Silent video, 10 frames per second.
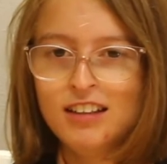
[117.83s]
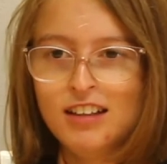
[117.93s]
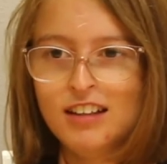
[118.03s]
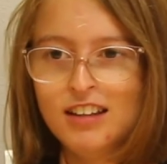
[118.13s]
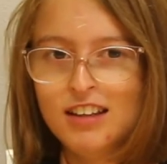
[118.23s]

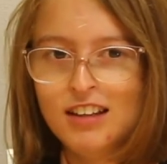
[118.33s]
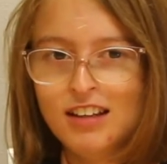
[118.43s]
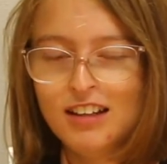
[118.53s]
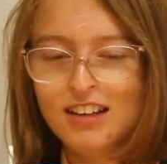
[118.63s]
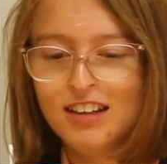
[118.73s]
and that
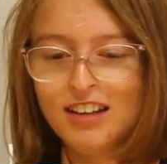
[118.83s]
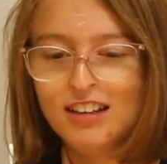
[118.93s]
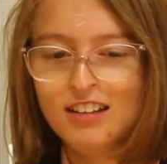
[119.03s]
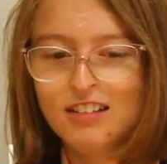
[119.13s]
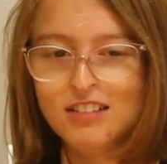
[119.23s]
I get
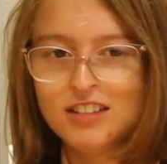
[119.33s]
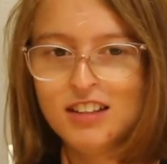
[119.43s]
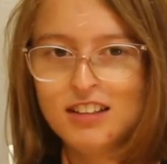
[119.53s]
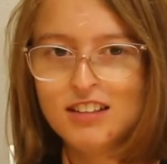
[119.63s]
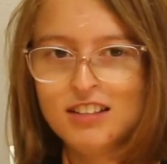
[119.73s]
it all
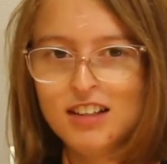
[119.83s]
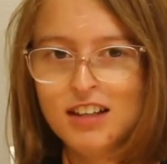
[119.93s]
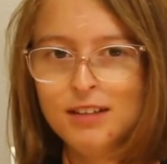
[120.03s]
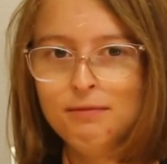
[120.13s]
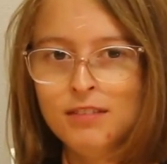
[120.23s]
done on
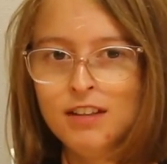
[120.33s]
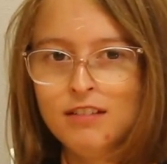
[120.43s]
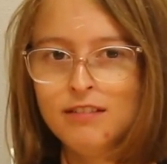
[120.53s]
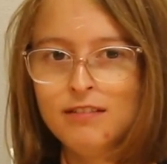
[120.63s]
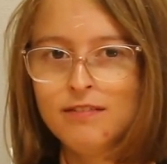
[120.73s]
time.
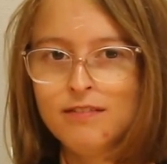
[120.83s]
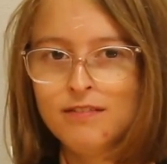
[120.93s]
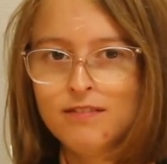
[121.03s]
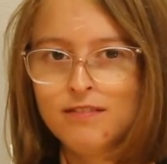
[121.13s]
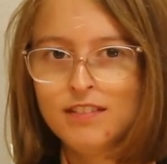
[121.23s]

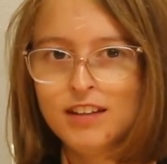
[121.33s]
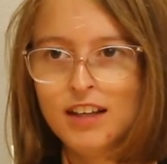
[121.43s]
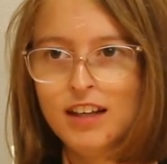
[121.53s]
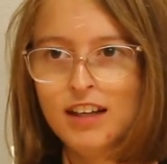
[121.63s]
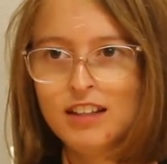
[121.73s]

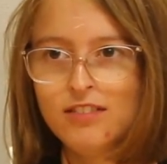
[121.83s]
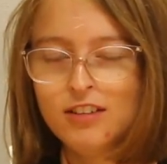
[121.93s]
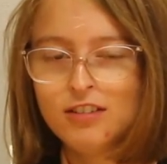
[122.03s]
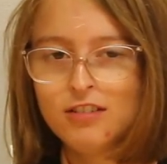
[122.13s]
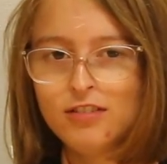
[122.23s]
And I'm
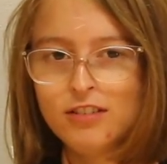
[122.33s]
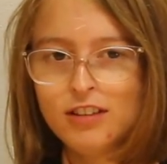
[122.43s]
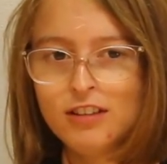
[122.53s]
also very